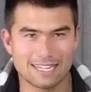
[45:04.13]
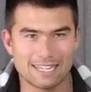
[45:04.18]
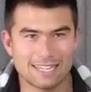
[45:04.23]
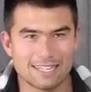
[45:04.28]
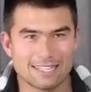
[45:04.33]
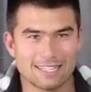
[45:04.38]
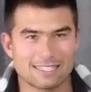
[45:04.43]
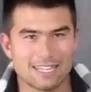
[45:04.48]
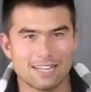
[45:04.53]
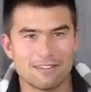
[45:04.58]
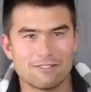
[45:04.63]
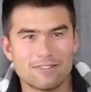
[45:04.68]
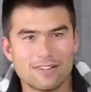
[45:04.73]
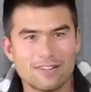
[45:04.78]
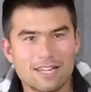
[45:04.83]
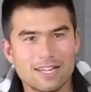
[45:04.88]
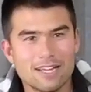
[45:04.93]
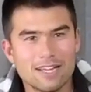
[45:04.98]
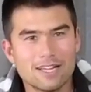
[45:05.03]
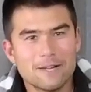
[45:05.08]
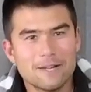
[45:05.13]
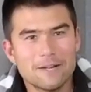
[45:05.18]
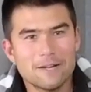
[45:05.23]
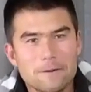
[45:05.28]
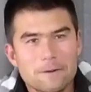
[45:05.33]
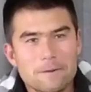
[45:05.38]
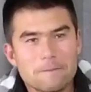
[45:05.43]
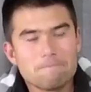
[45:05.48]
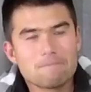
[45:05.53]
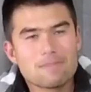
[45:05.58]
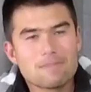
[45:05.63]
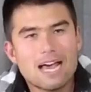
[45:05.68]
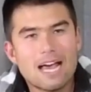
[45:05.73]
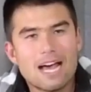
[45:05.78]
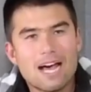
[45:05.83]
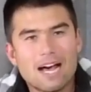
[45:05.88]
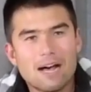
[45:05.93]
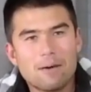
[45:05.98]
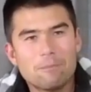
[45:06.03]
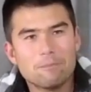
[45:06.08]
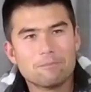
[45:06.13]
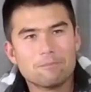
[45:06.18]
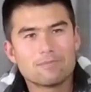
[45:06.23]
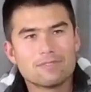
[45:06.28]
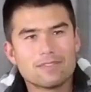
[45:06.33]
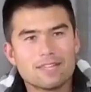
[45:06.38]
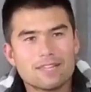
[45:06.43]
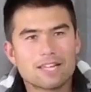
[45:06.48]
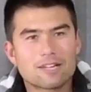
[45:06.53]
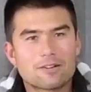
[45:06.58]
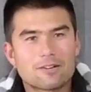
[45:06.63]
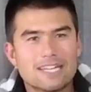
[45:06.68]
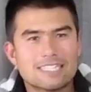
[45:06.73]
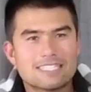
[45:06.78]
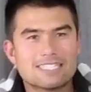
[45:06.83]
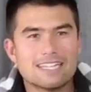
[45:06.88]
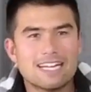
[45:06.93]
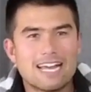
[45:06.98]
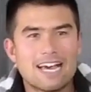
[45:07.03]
and other stuff. Another question,